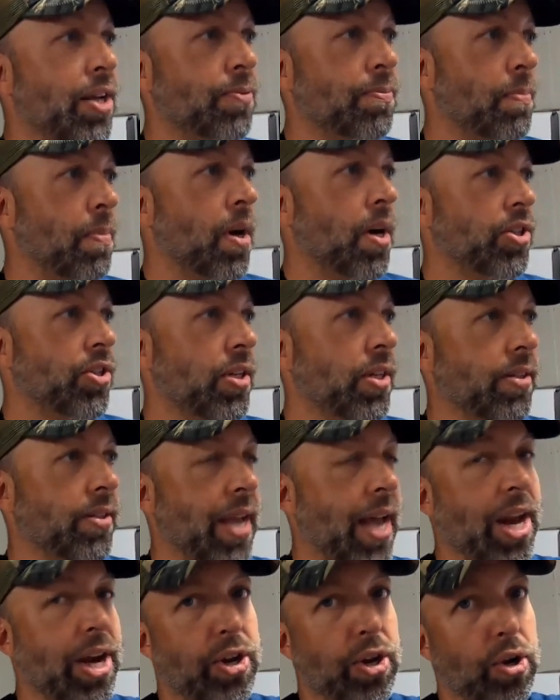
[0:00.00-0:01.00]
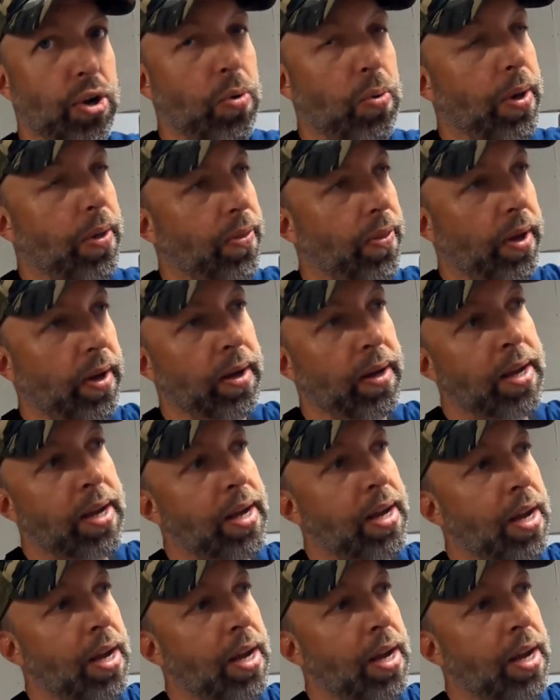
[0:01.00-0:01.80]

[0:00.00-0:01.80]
as much as I do with the